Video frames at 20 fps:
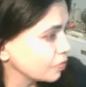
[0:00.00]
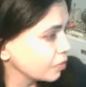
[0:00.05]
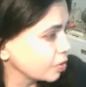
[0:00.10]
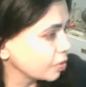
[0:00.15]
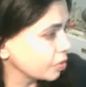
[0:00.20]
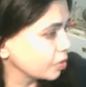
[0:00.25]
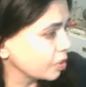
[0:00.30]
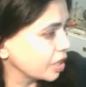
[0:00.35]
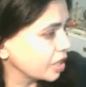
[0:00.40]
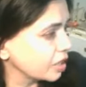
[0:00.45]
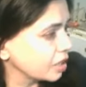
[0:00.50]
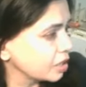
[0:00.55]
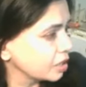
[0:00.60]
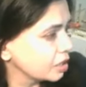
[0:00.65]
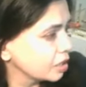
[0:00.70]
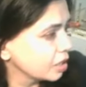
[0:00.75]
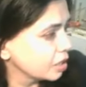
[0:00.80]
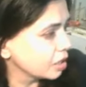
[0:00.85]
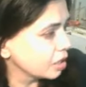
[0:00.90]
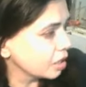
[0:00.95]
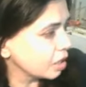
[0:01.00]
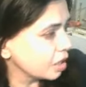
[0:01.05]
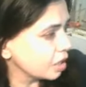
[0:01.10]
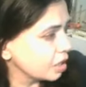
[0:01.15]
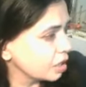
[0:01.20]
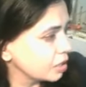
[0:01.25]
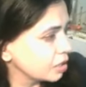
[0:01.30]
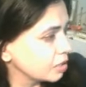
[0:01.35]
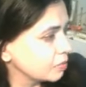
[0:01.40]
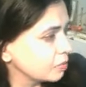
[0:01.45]
Okay.
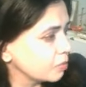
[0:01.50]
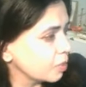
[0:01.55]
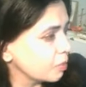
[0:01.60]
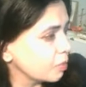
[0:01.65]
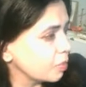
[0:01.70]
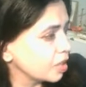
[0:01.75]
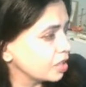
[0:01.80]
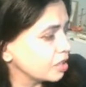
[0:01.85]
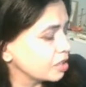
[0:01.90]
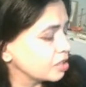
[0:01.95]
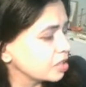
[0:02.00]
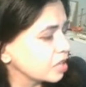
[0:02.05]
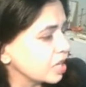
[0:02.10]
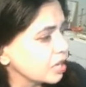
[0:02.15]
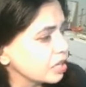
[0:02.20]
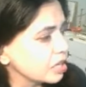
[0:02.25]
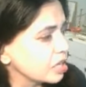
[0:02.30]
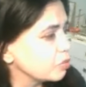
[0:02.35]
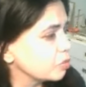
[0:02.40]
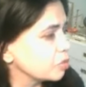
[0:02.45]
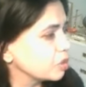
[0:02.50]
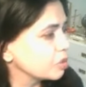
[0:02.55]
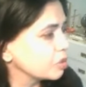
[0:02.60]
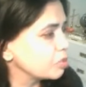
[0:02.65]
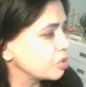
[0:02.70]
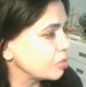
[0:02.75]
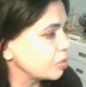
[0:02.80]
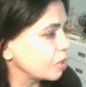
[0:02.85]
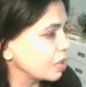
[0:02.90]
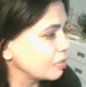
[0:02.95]
But will it
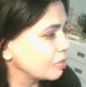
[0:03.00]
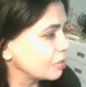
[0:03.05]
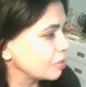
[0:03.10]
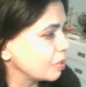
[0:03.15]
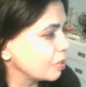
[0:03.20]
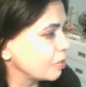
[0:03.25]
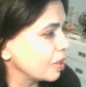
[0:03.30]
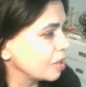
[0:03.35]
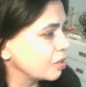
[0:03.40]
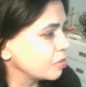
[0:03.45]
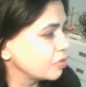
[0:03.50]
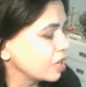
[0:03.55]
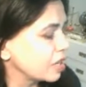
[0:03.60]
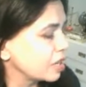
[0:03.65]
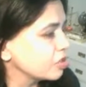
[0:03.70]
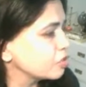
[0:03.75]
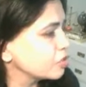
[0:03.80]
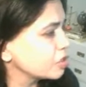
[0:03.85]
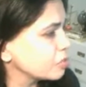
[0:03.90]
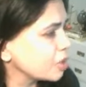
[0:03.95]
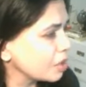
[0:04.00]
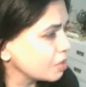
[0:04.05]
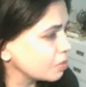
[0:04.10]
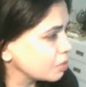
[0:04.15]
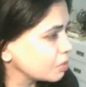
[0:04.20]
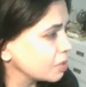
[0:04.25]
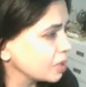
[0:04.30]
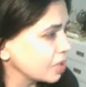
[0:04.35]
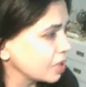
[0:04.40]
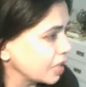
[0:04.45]
be a problem upon reentry?
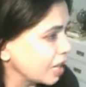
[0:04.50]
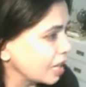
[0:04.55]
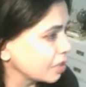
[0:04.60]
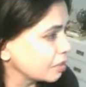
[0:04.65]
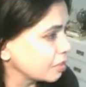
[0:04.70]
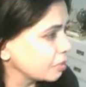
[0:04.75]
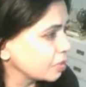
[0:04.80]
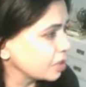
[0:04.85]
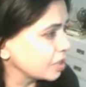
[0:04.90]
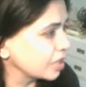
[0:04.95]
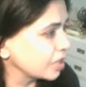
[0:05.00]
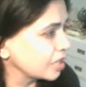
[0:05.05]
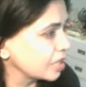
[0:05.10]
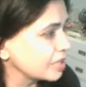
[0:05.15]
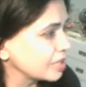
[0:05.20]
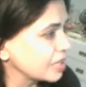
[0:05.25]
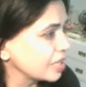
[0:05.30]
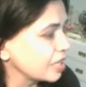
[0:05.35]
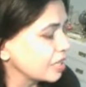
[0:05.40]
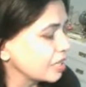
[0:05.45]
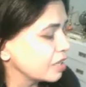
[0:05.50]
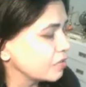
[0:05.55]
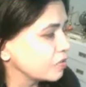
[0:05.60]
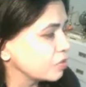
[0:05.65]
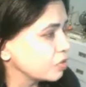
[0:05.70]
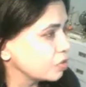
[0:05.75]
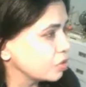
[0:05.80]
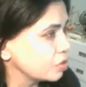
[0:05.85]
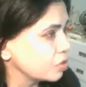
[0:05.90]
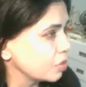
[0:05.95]
Probably not. But like I said, if
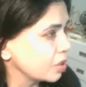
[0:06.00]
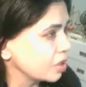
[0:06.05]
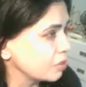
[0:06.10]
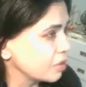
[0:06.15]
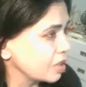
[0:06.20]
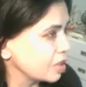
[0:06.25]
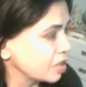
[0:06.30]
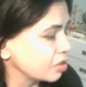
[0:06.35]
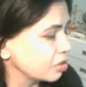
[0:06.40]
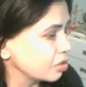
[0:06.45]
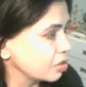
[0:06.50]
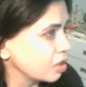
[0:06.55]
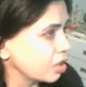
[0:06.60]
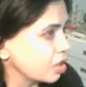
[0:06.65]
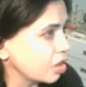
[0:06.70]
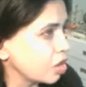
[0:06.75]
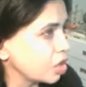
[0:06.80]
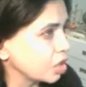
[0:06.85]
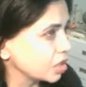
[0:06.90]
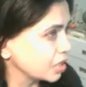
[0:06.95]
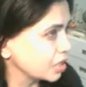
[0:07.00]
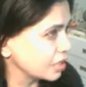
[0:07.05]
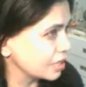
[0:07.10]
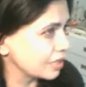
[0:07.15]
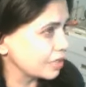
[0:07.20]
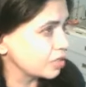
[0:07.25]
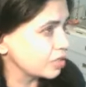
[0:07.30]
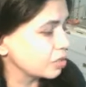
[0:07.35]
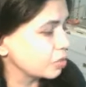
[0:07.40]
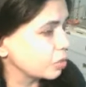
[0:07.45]
you do want to make it all
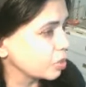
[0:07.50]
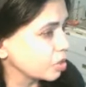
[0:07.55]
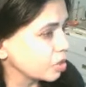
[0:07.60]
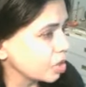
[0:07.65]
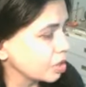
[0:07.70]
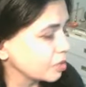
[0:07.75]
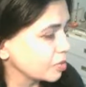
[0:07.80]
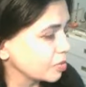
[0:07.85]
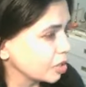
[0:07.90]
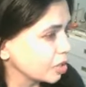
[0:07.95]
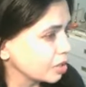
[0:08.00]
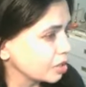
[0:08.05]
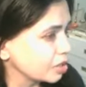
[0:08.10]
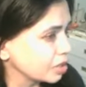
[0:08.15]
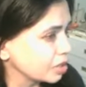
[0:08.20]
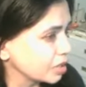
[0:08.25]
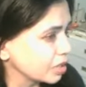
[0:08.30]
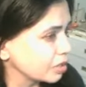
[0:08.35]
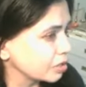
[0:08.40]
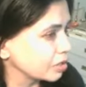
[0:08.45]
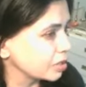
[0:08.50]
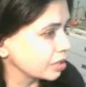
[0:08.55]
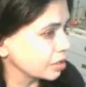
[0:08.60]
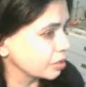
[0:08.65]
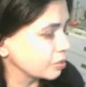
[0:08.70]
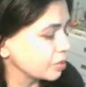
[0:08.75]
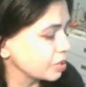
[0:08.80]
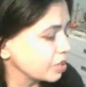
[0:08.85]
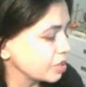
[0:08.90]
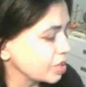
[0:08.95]
consistent with your other legal
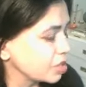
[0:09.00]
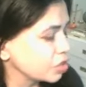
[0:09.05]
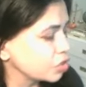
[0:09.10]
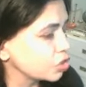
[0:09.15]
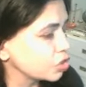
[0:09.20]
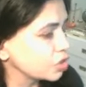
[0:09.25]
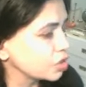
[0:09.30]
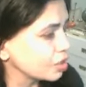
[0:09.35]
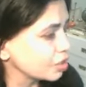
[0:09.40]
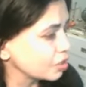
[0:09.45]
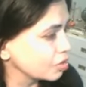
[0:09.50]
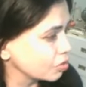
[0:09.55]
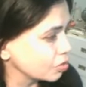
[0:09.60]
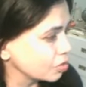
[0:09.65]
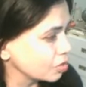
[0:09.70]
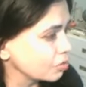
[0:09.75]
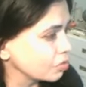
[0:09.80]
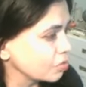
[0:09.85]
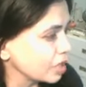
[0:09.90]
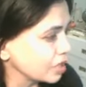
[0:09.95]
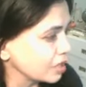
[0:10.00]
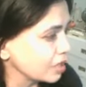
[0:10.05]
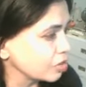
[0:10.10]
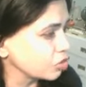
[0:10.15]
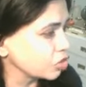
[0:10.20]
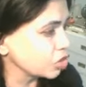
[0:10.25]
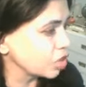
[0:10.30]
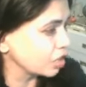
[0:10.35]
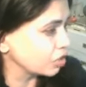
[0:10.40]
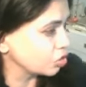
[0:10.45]
documentation, then you can
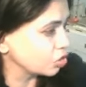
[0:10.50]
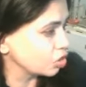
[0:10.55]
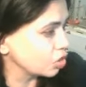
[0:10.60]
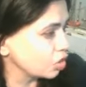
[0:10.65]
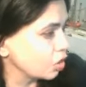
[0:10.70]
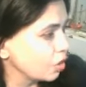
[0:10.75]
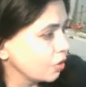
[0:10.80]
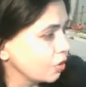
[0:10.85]
make that.